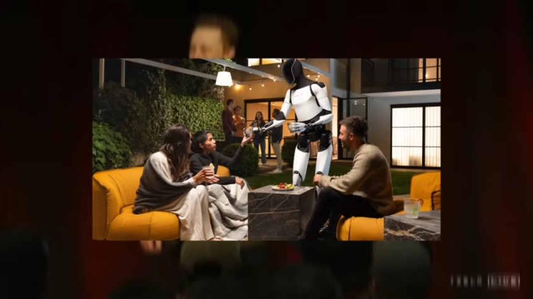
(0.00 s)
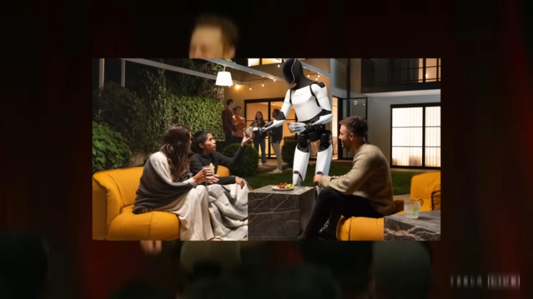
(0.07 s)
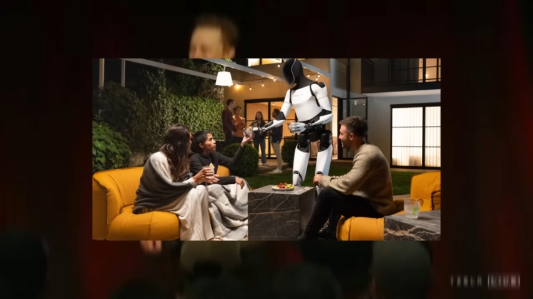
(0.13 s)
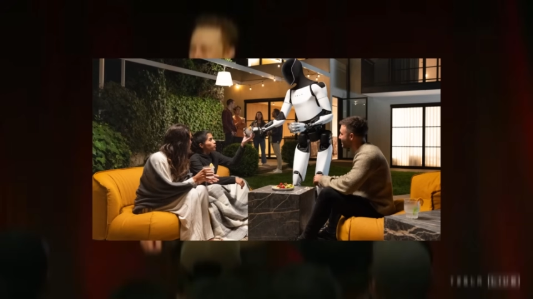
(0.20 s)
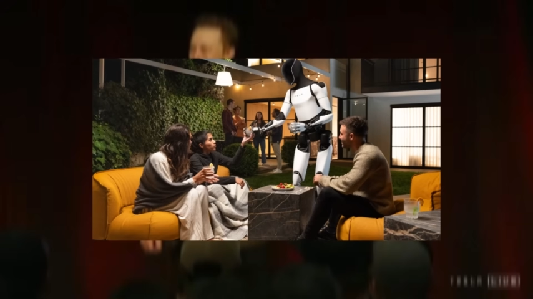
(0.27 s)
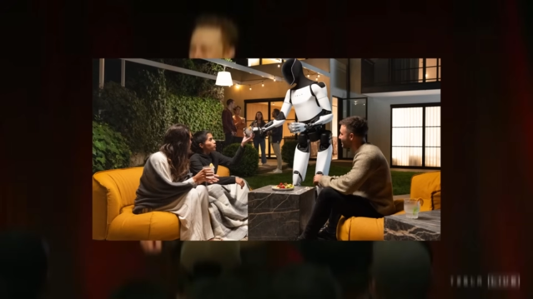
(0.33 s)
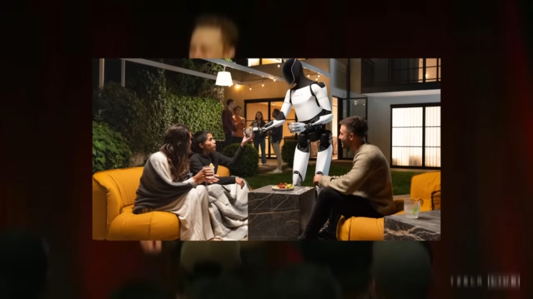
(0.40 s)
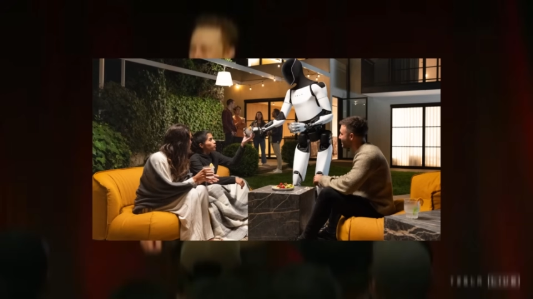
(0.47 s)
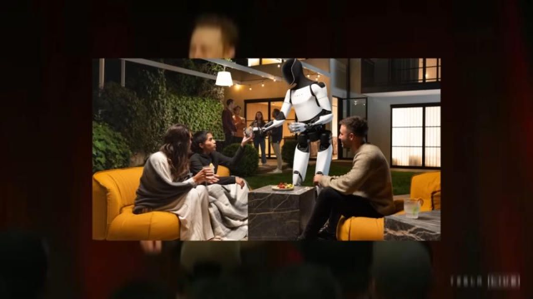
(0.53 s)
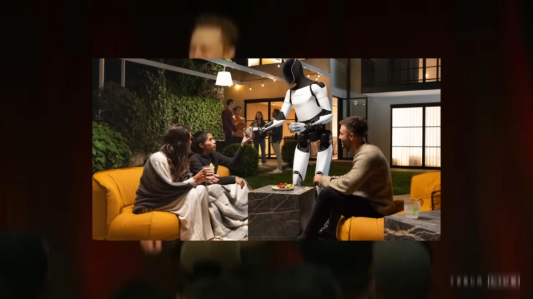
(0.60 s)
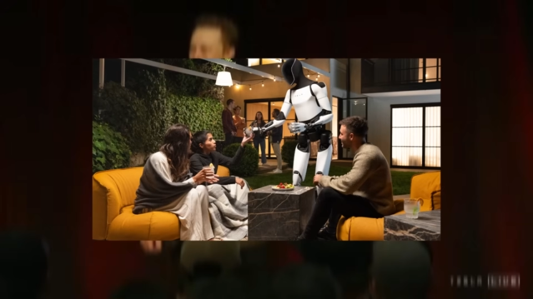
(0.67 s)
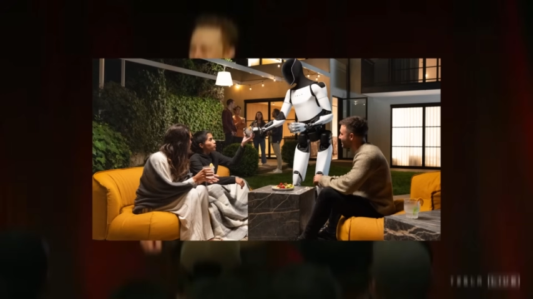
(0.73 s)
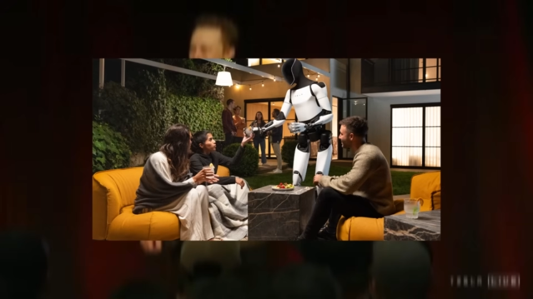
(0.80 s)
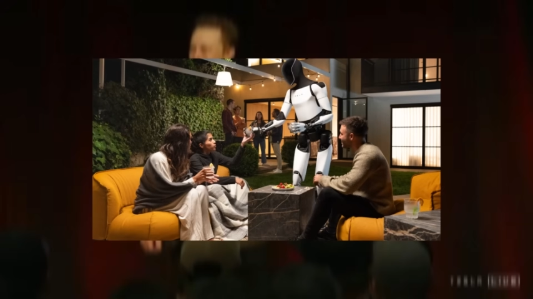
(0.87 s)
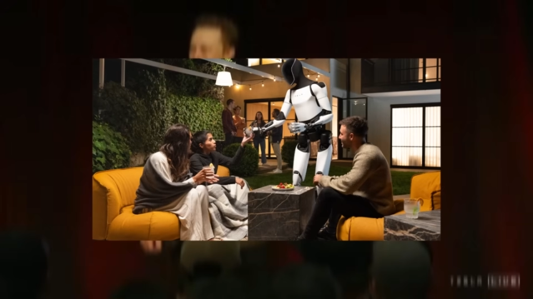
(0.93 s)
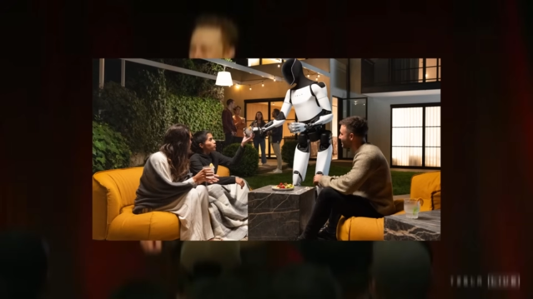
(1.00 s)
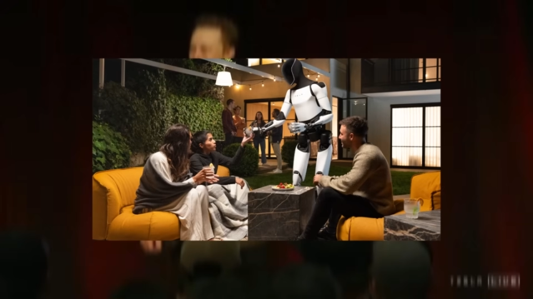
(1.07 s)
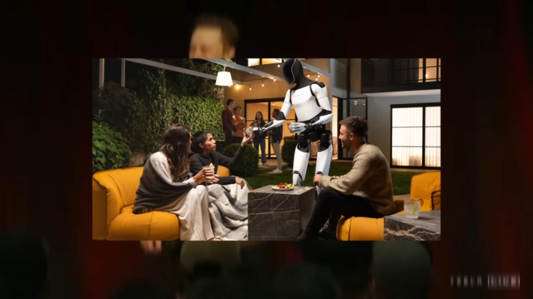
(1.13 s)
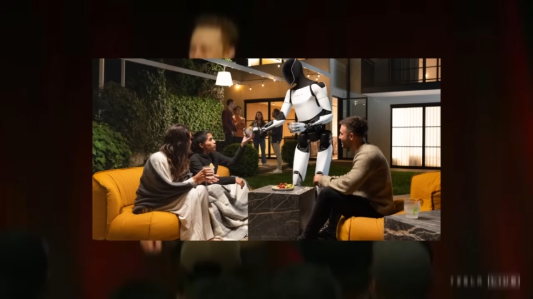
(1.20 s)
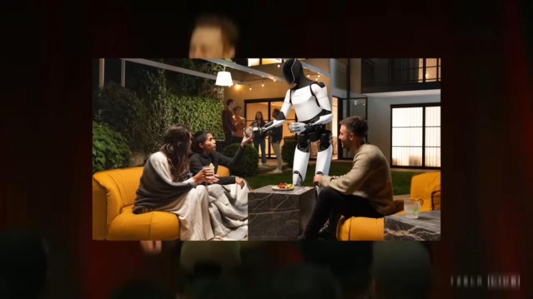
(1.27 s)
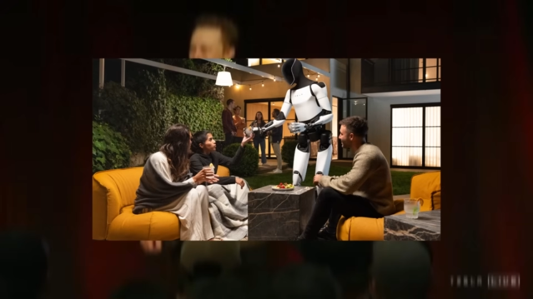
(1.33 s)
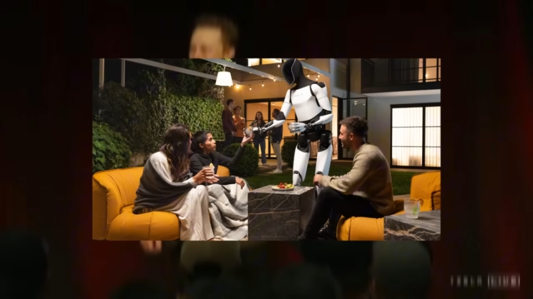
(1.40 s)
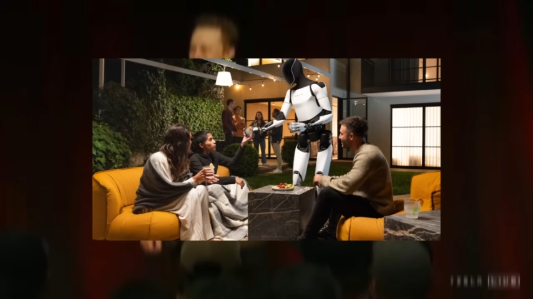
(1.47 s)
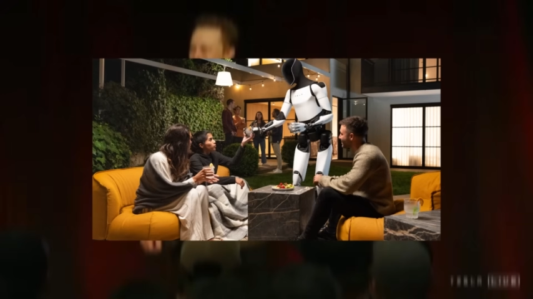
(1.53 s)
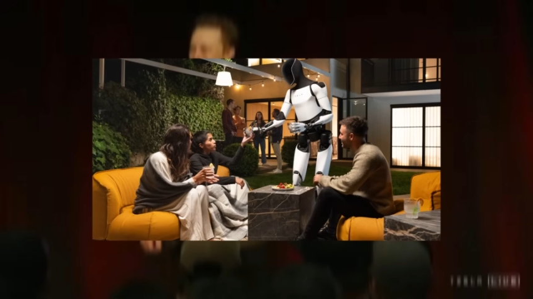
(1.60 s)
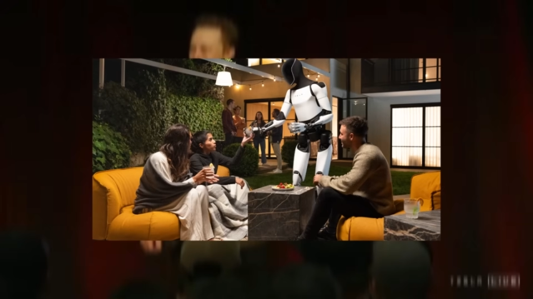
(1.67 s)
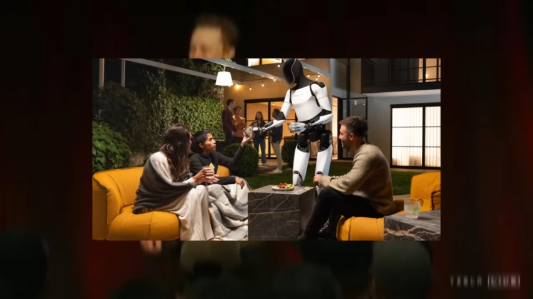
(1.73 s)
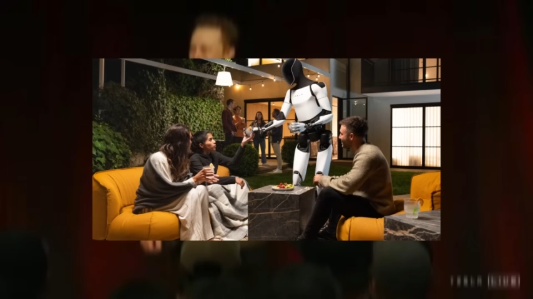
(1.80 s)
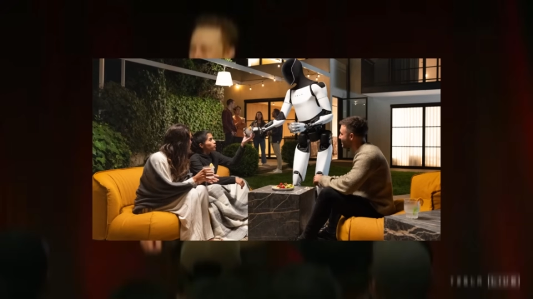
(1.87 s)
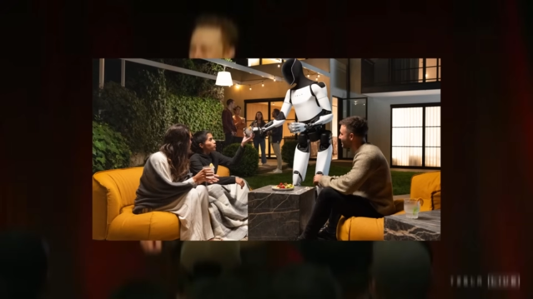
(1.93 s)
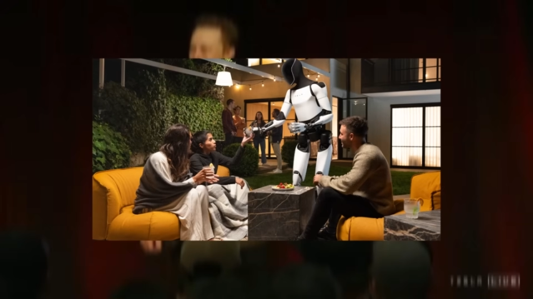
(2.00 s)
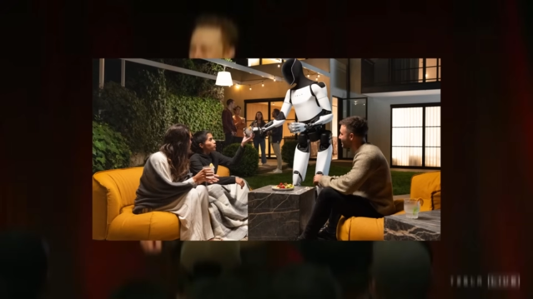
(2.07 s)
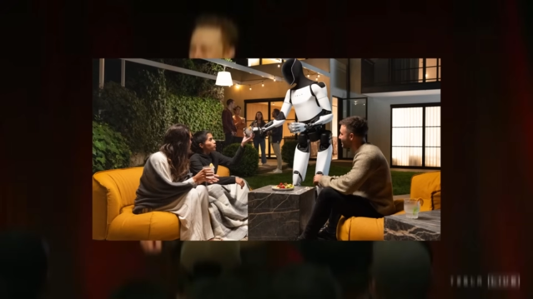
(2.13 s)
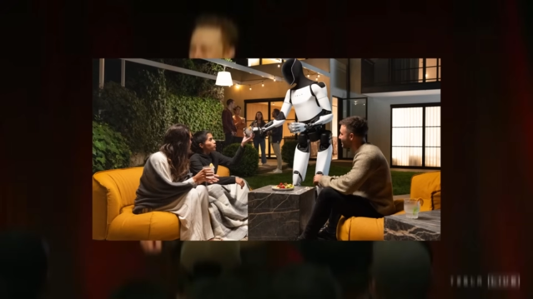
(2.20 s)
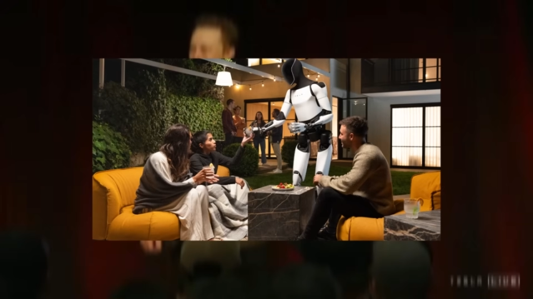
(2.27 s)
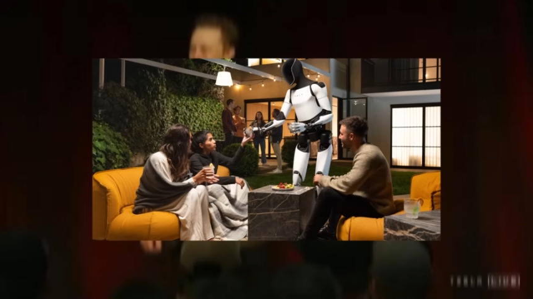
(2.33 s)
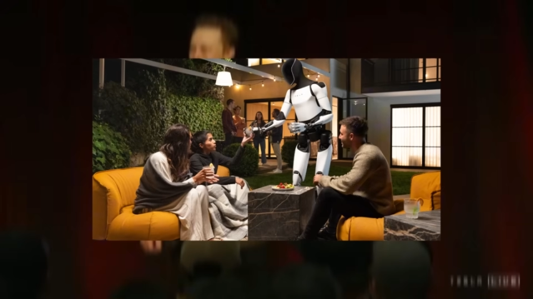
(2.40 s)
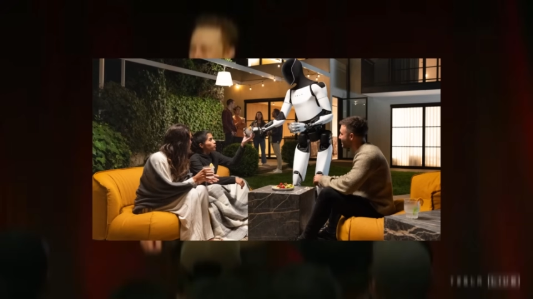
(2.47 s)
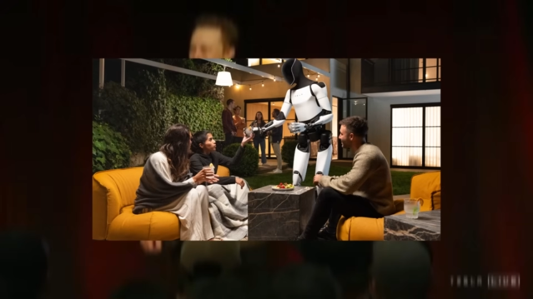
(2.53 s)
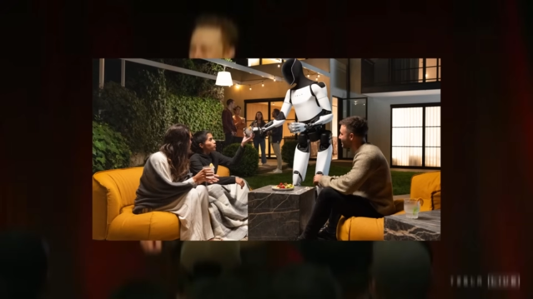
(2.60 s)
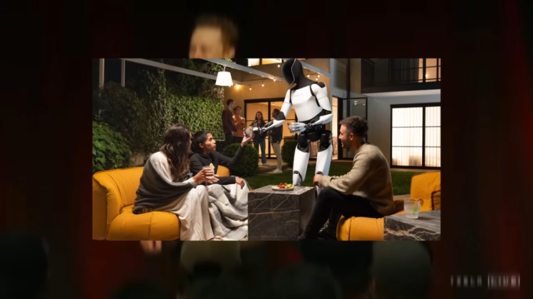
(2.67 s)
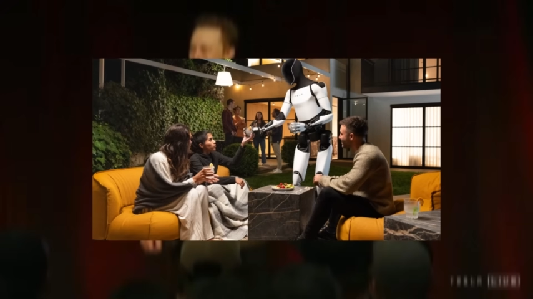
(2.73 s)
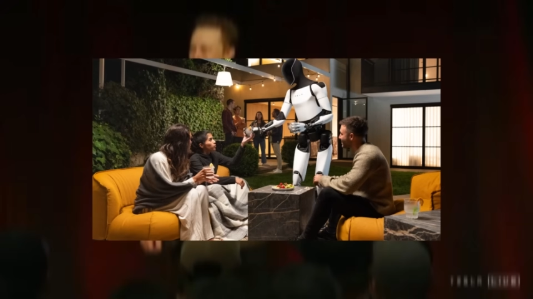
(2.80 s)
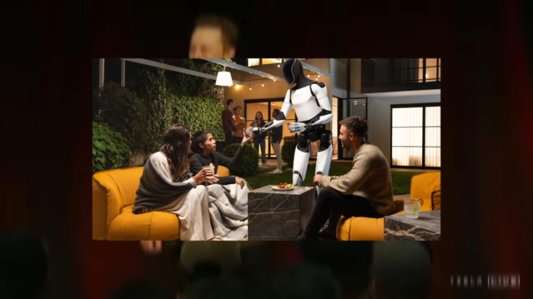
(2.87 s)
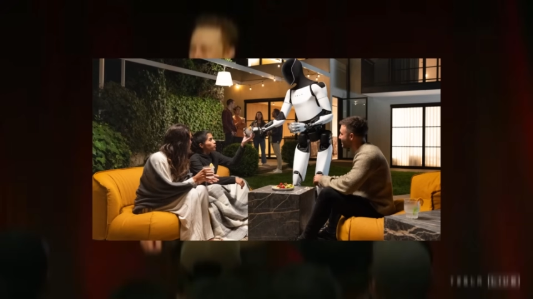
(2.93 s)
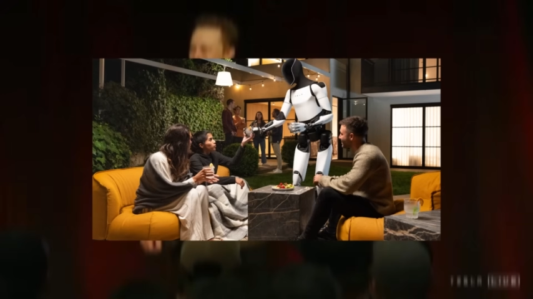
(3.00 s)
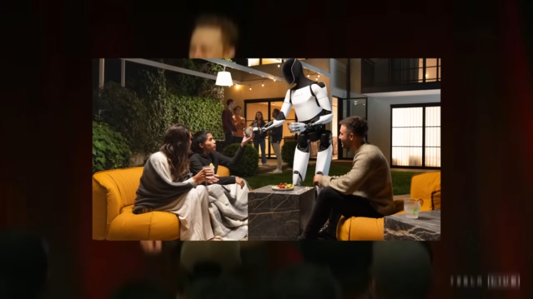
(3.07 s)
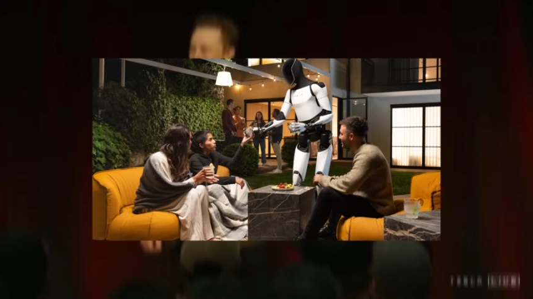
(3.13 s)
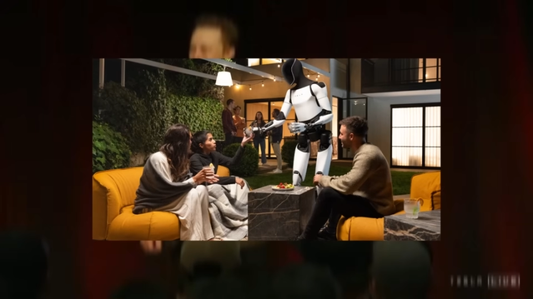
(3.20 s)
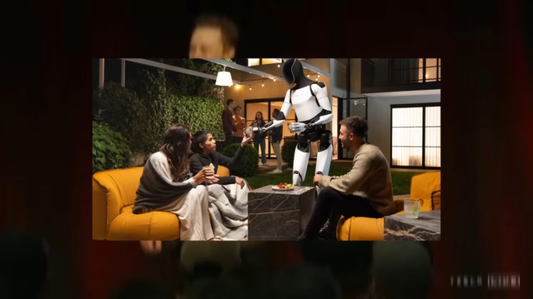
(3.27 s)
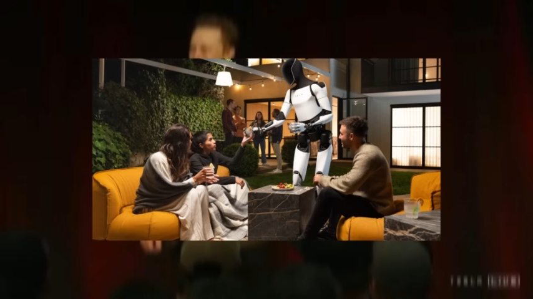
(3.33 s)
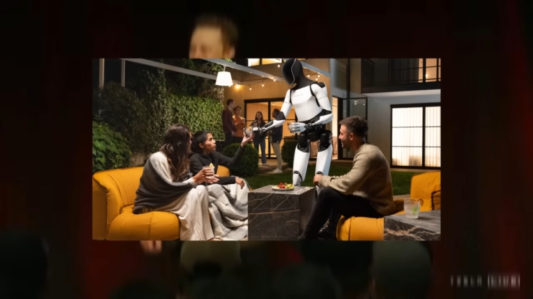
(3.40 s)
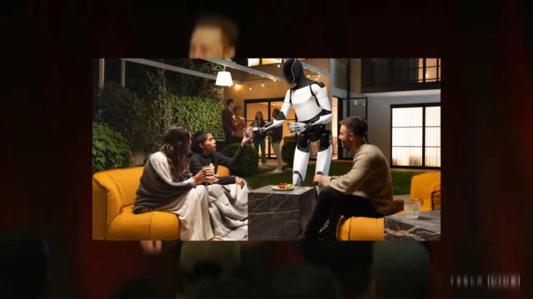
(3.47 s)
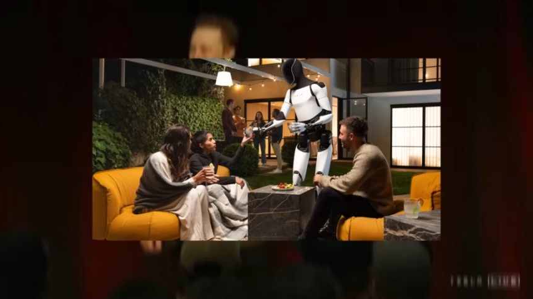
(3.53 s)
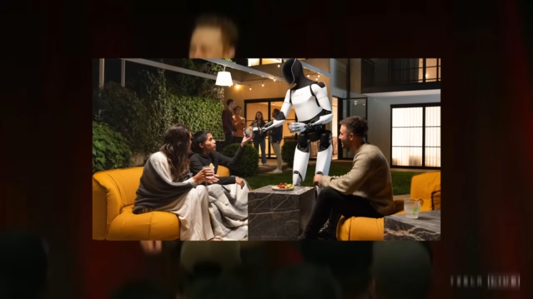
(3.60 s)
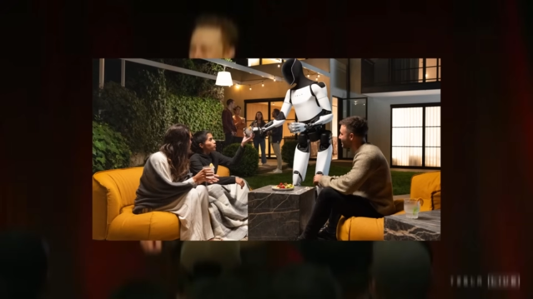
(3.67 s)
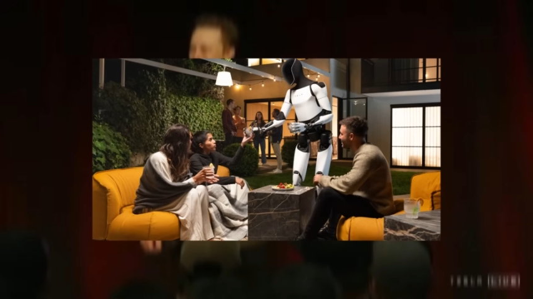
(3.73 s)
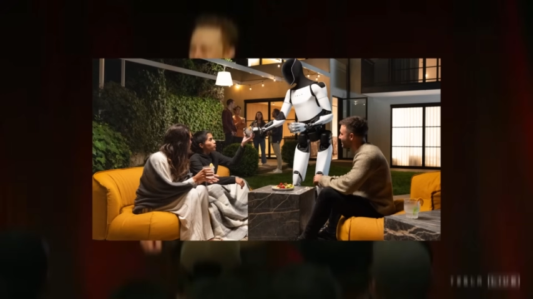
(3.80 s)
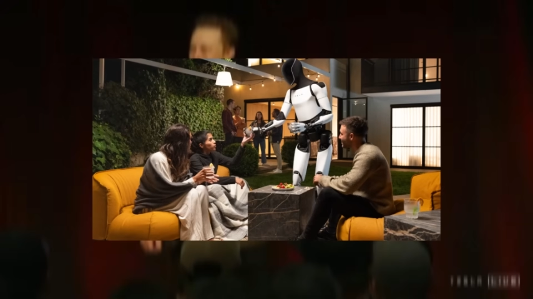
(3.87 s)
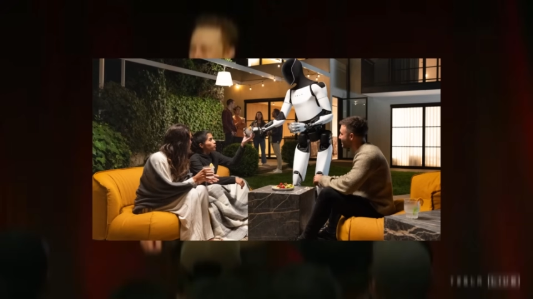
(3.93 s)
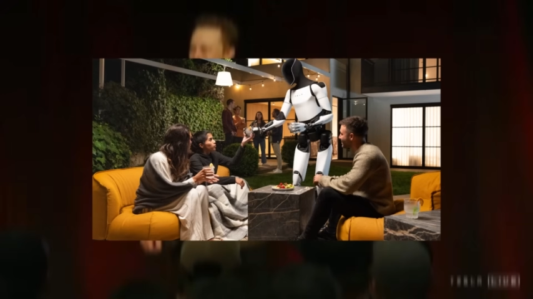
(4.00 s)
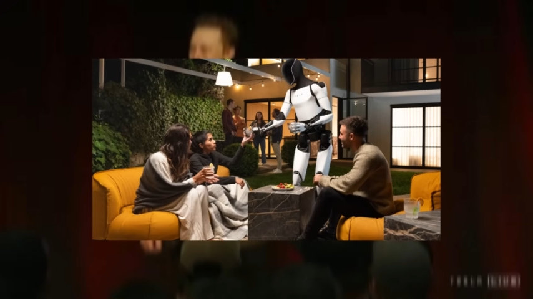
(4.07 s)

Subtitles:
Nobody's mouth can be seen.